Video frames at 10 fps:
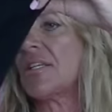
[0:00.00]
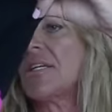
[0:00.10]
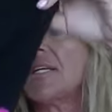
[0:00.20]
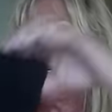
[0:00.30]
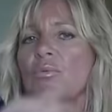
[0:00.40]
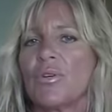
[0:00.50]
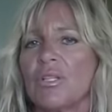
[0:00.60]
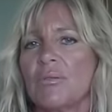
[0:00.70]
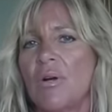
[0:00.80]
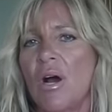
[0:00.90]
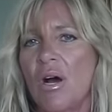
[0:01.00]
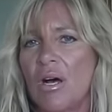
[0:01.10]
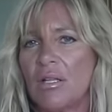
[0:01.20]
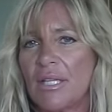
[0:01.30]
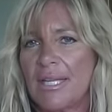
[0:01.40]
so we're gonna
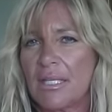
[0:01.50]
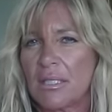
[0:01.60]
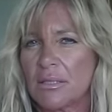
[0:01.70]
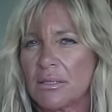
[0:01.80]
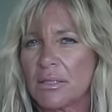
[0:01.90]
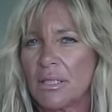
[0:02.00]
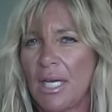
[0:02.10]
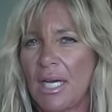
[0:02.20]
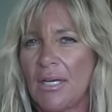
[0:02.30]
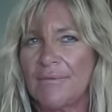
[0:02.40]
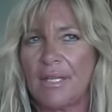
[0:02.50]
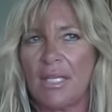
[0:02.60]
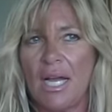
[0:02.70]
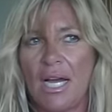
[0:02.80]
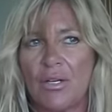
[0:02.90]
all like have
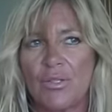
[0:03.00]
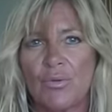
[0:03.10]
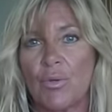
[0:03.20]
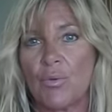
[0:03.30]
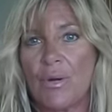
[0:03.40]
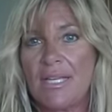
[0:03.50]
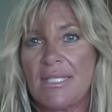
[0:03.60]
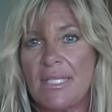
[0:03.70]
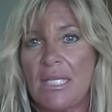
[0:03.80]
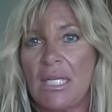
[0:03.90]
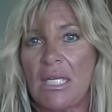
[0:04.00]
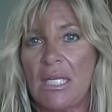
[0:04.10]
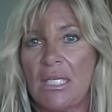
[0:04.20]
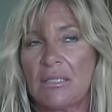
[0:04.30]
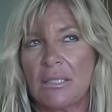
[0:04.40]
a house we're
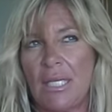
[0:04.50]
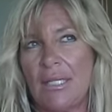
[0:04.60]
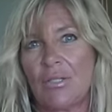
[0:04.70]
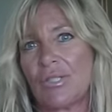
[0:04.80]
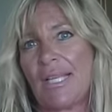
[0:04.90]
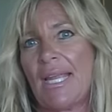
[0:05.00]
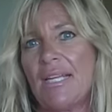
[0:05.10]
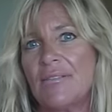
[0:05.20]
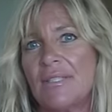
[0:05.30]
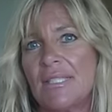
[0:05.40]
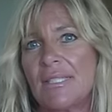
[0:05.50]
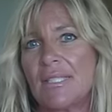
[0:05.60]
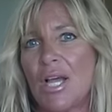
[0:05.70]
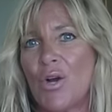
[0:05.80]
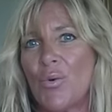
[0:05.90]
renting. I think there's like eight of us.
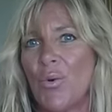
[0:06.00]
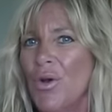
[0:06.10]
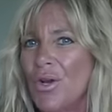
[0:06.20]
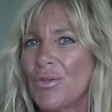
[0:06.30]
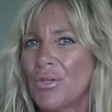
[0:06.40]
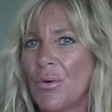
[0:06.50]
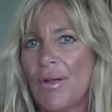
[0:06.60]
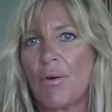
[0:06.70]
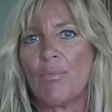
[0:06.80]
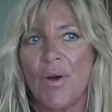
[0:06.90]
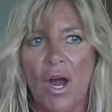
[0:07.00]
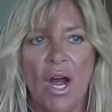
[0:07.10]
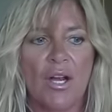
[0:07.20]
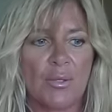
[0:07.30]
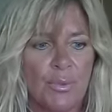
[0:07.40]
So, you know, we have a
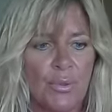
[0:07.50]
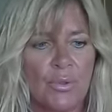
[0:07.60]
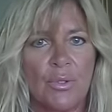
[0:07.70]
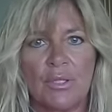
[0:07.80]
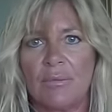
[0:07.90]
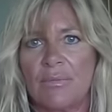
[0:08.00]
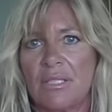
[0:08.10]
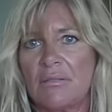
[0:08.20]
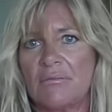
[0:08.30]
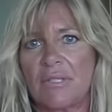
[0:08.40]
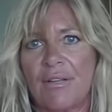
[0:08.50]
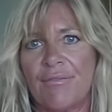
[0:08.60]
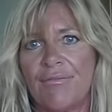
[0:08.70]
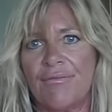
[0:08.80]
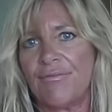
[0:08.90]
bar and a pool. I mean, like
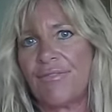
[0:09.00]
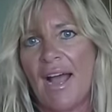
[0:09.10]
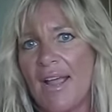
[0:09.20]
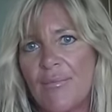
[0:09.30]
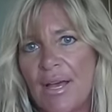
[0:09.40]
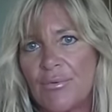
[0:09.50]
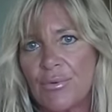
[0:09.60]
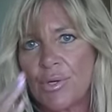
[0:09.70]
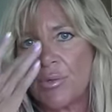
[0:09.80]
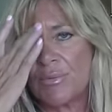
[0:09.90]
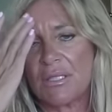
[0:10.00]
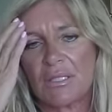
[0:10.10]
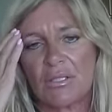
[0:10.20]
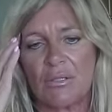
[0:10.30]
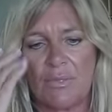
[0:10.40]
five bedrooms.
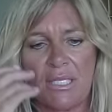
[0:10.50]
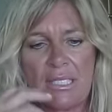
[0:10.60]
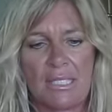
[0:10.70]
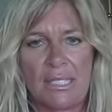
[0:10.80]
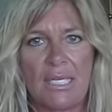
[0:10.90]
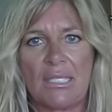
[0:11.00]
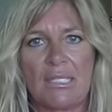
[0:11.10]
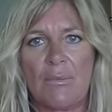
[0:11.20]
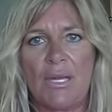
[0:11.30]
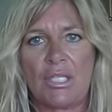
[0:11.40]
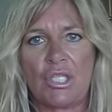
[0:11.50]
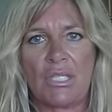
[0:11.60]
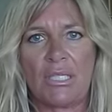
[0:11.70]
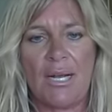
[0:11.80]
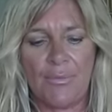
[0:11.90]
It's going to be insane. It's a mansion
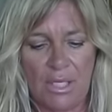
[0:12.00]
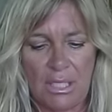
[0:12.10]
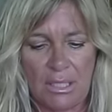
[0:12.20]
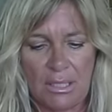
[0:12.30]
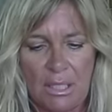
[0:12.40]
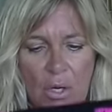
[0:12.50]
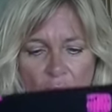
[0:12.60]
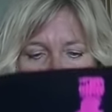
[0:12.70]
on top of the hill. So